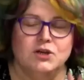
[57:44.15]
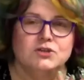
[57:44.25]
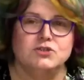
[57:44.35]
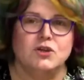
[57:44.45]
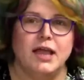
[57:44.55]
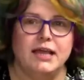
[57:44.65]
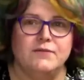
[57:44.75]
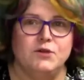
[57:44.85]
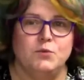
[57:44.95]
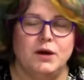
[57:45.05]
So, like if
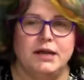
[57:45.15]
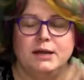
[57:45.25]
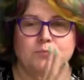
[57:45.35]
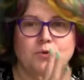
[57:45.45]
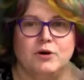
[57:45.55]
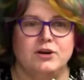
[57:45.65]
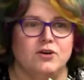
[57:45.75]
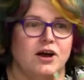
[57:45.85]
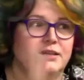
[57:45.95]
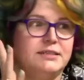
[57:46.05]
you want to
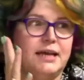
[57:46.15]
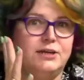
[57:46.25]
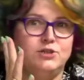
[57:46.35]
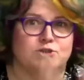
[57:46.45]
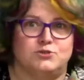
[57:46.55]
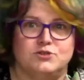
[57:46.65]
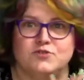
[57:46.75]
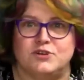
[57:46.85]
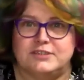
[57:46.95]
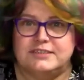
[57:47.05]
embroider on tennis shoes,
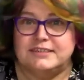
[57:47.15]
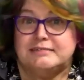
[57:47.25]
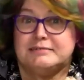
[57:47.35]
for instance,